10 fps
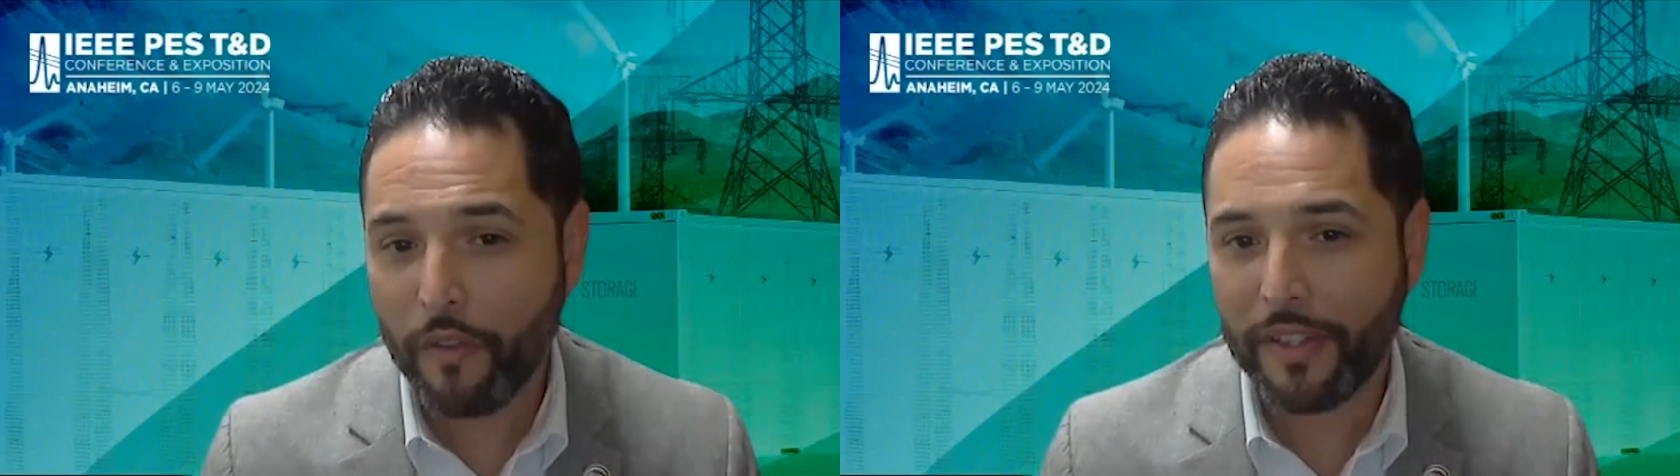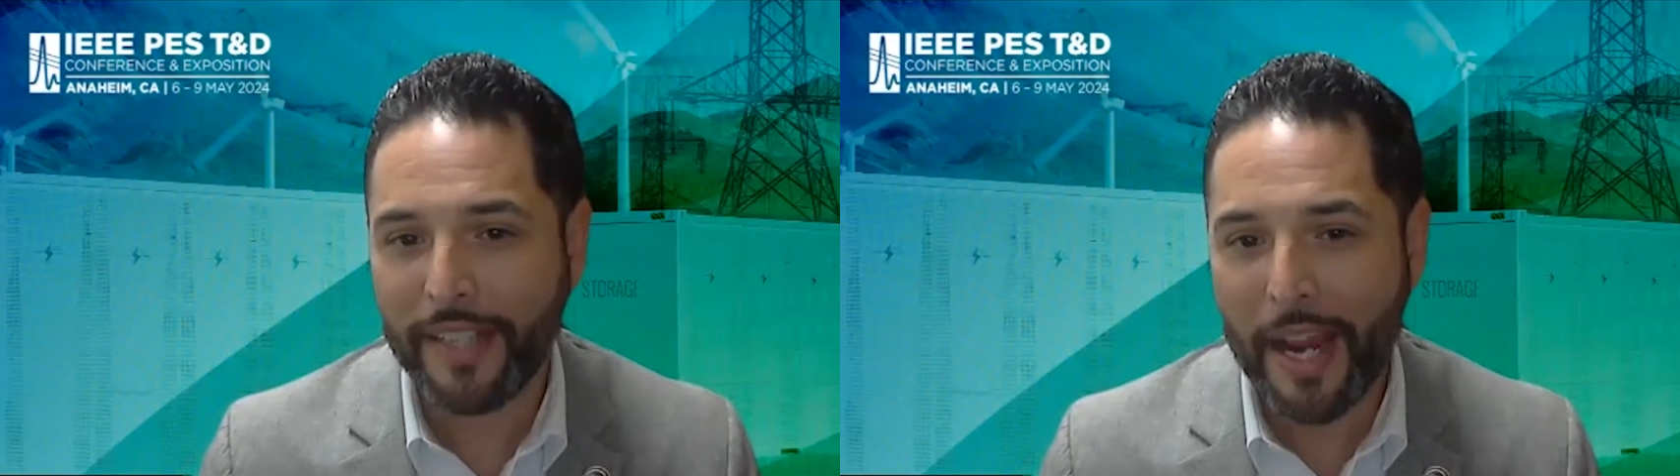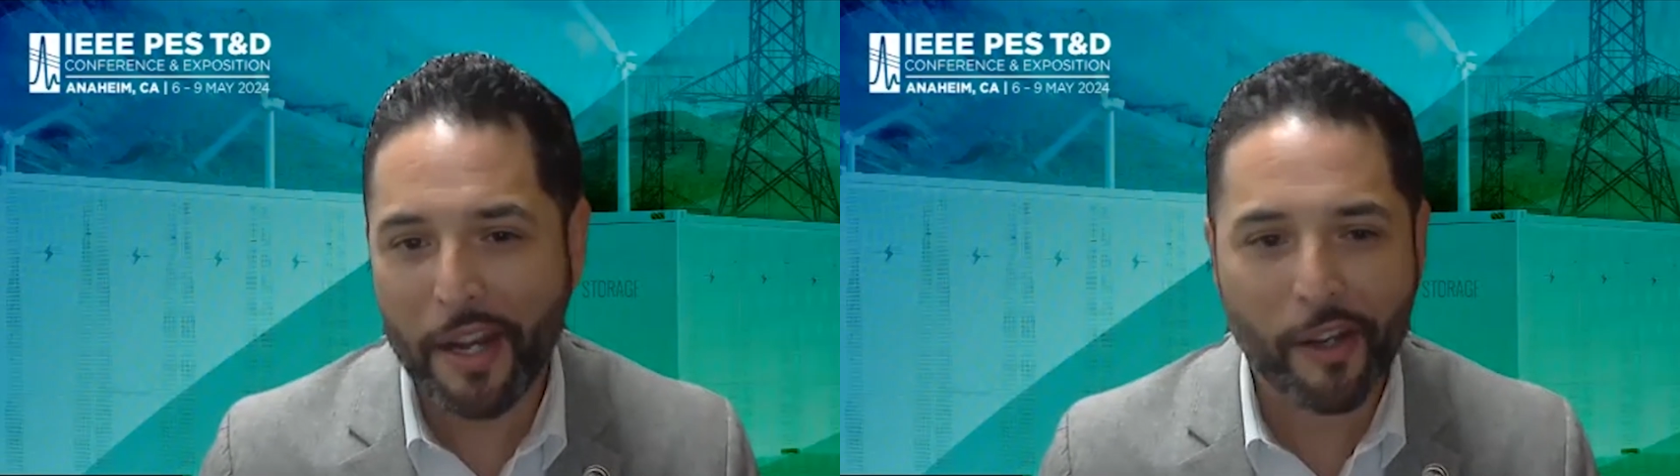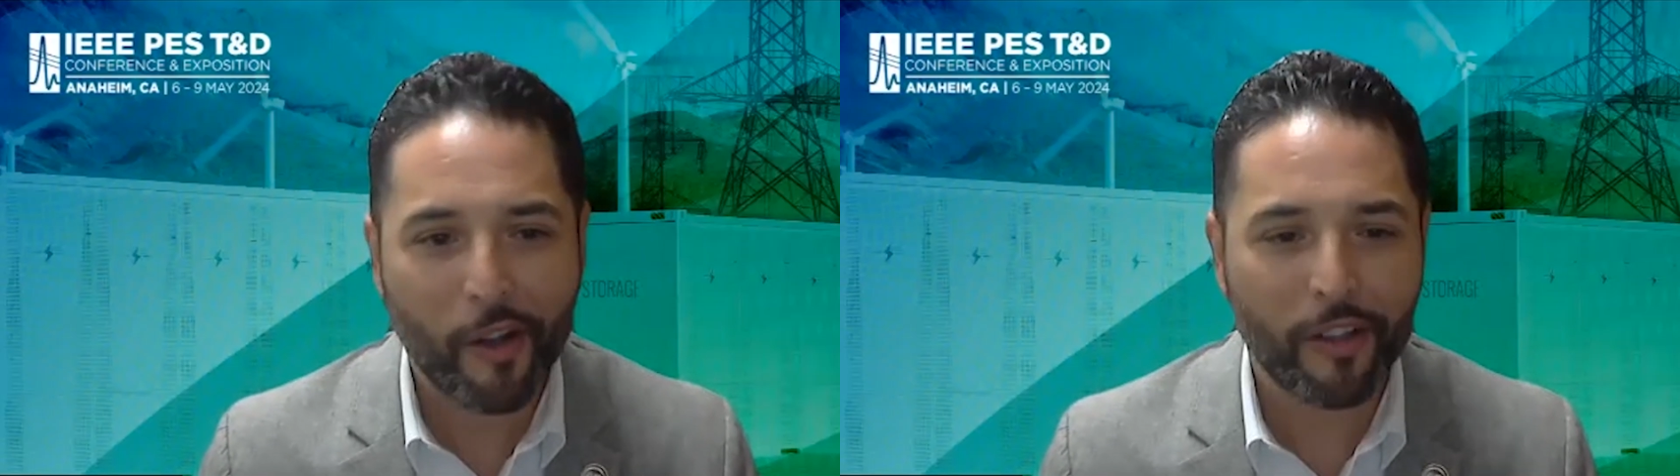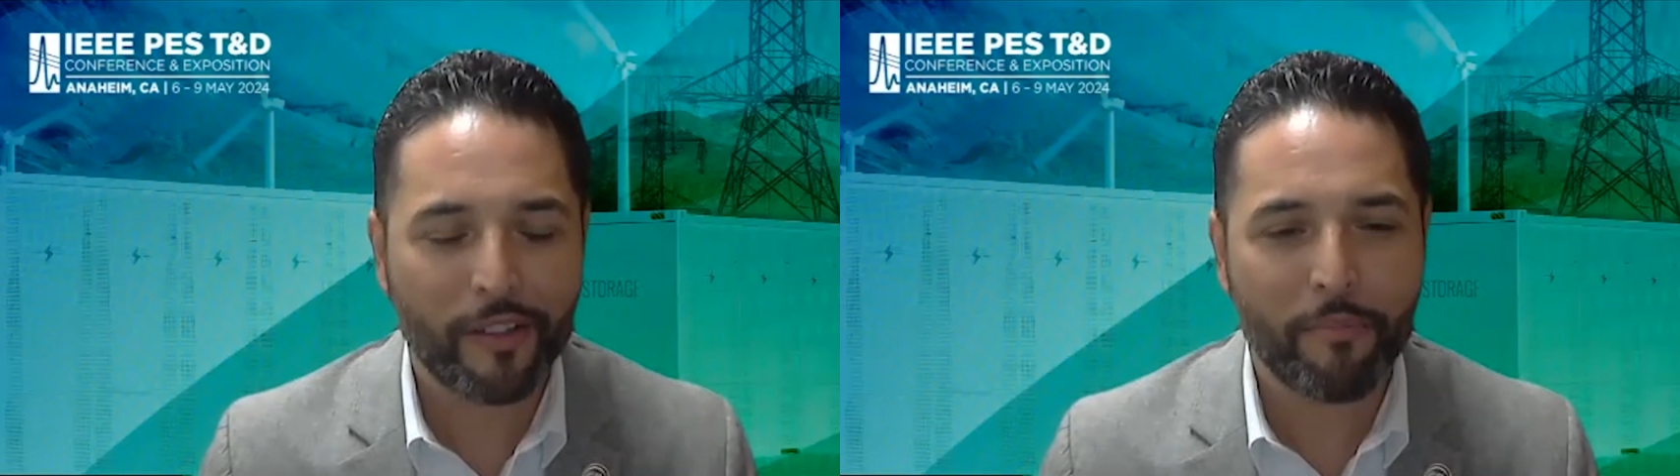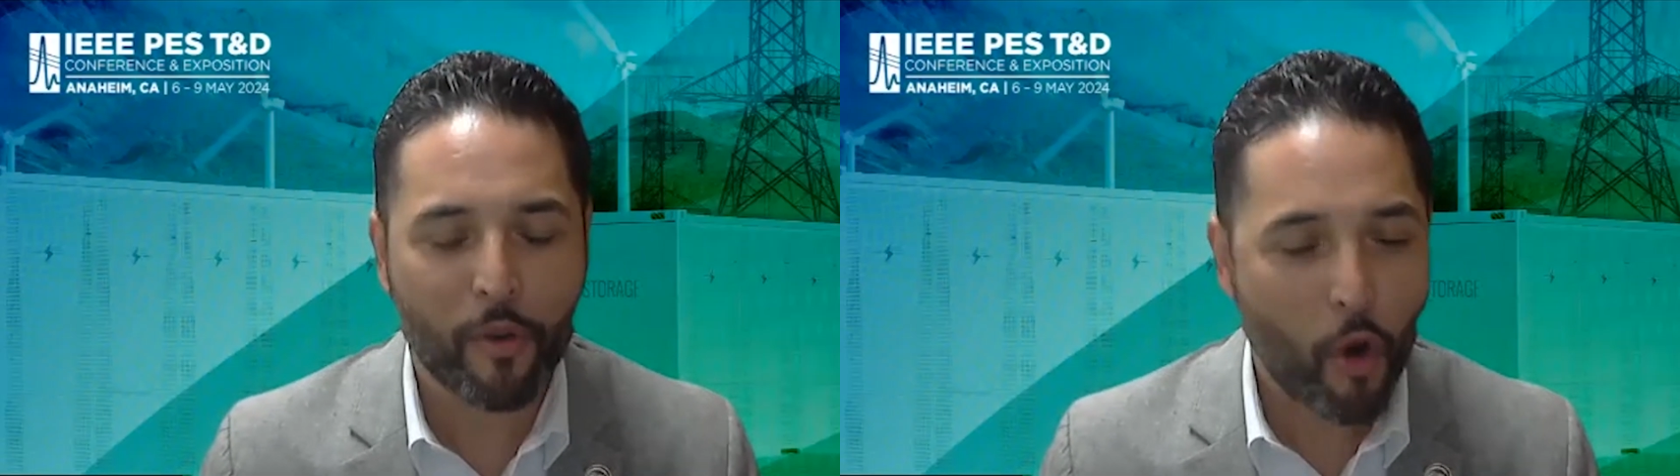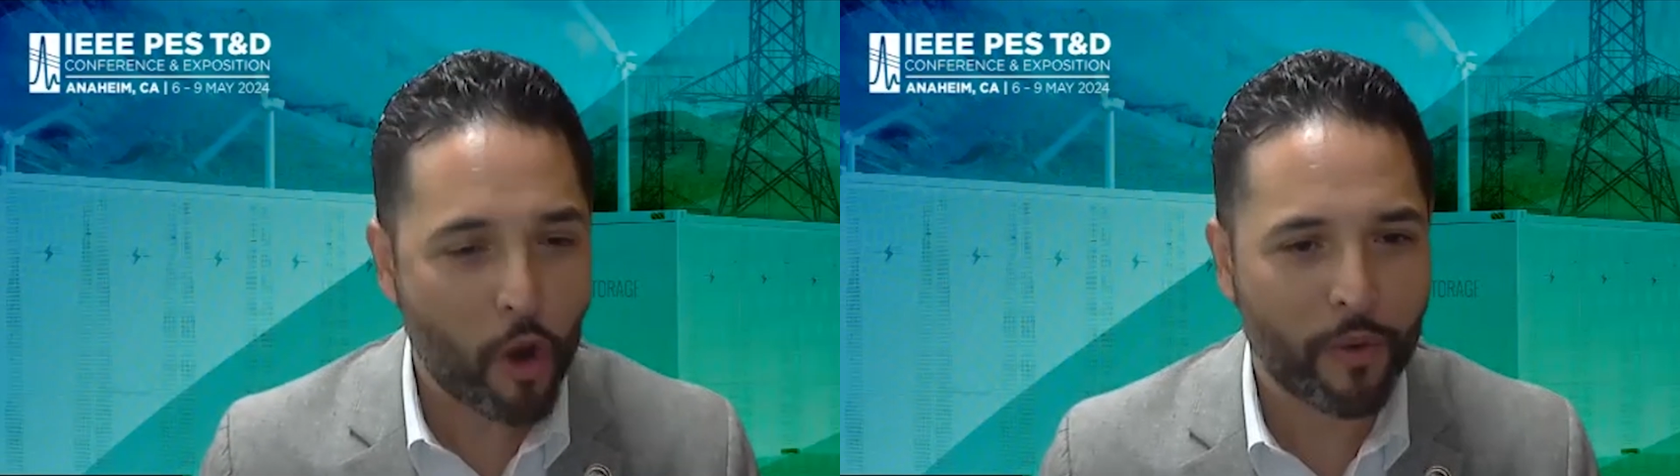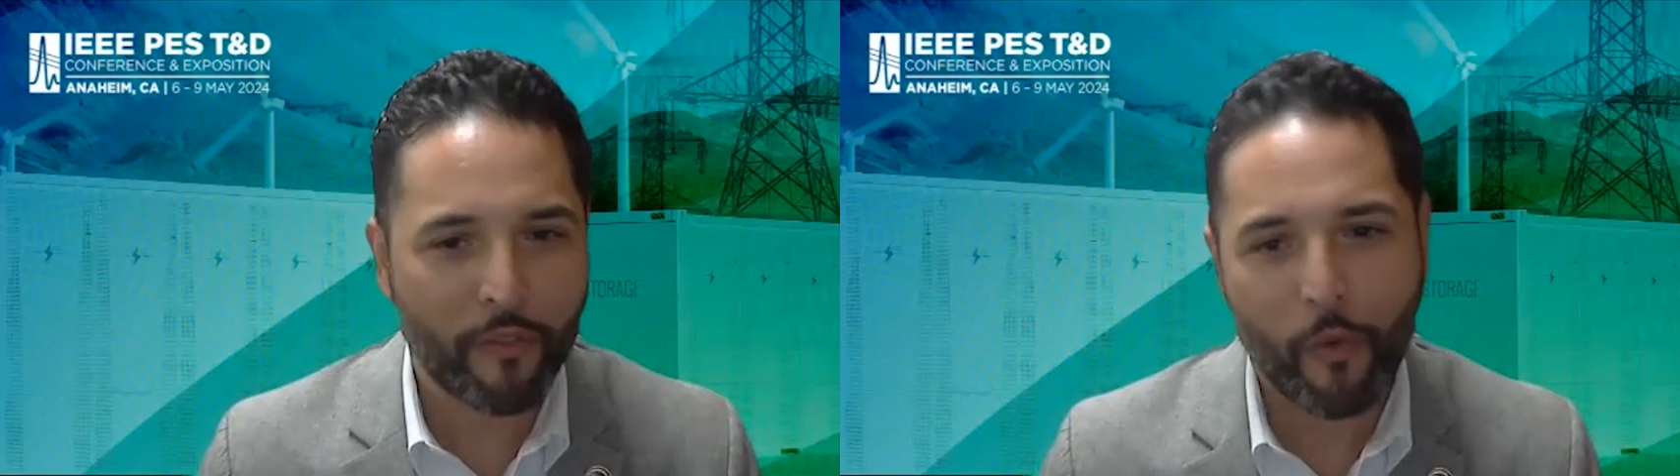technical
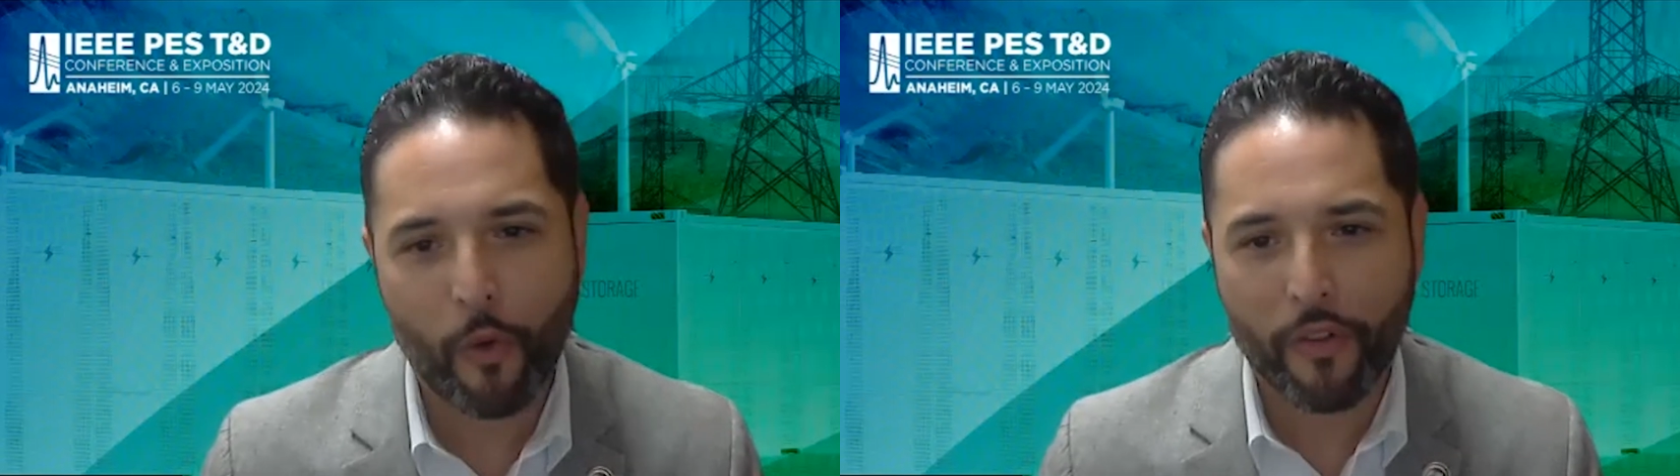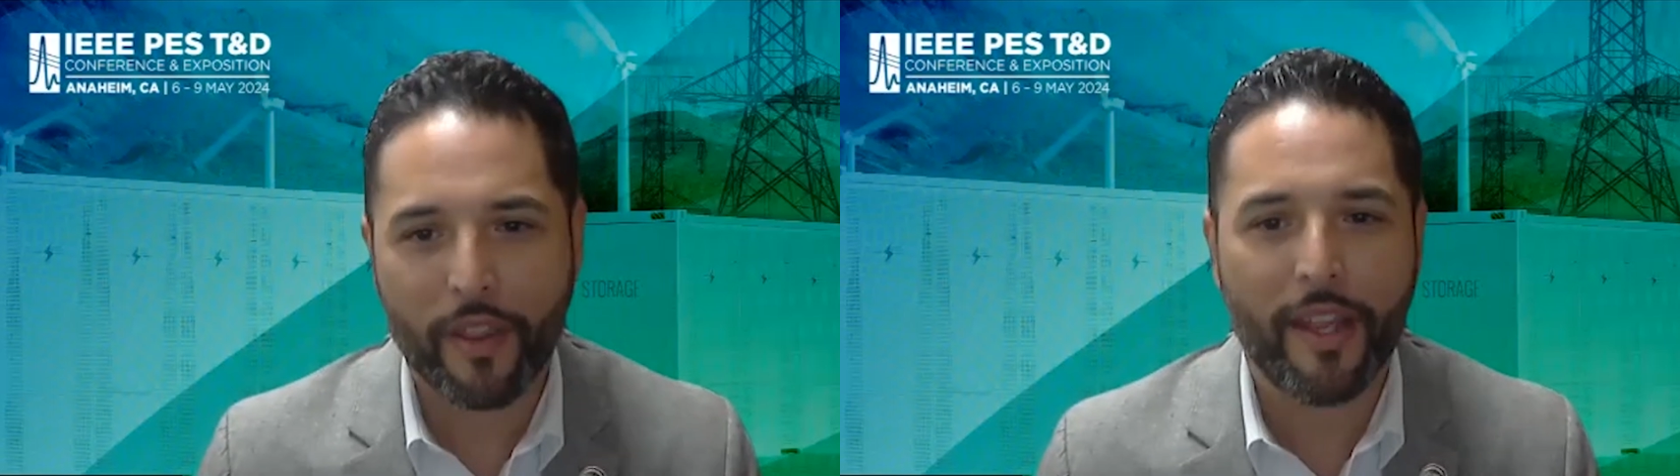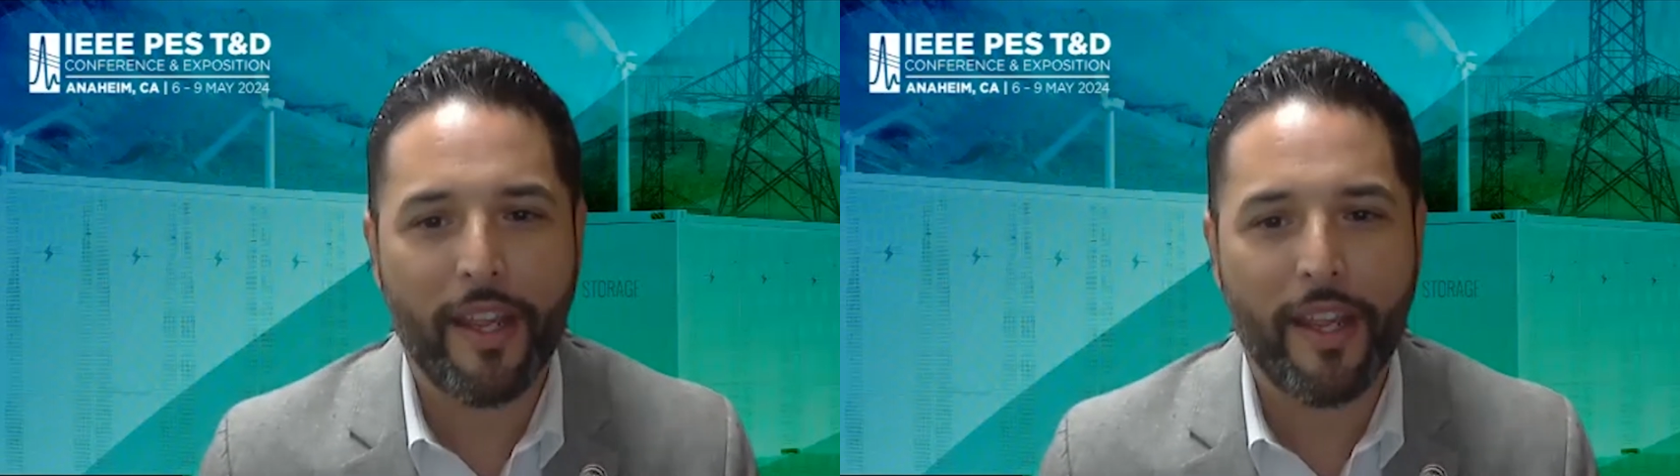program for the,